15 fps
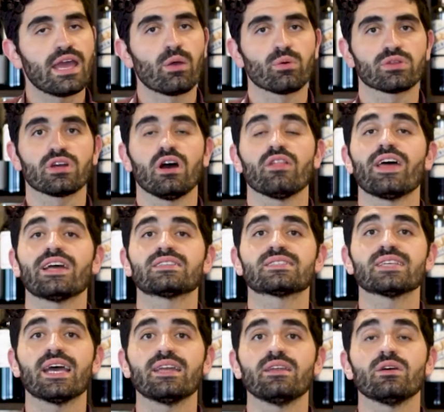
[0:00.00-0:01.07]
And with all that
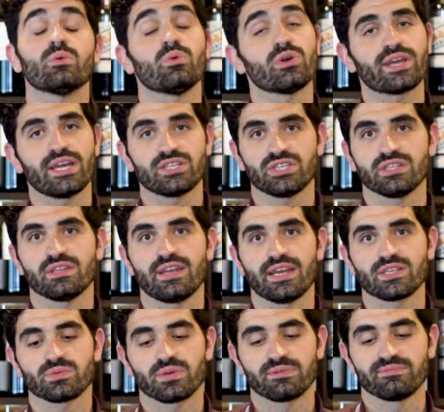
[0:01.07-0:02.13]
said, we'll catch you in the
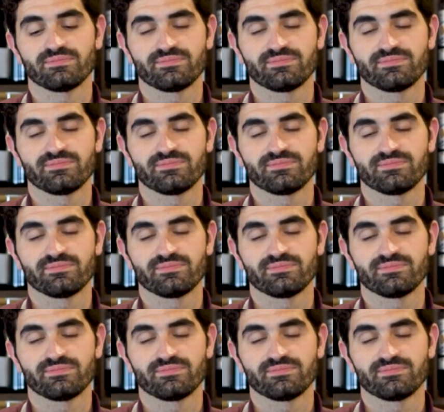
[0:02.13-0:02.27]
next one.